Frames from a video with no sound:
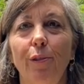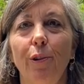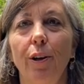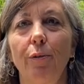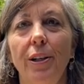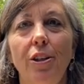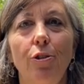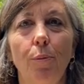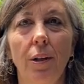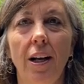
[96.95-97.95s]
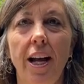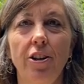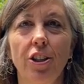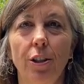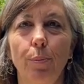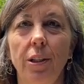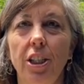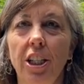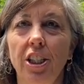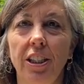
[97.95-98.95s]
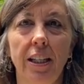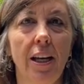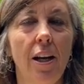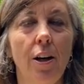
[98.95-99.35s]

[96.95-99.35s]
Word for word: for renewable hydrogen production,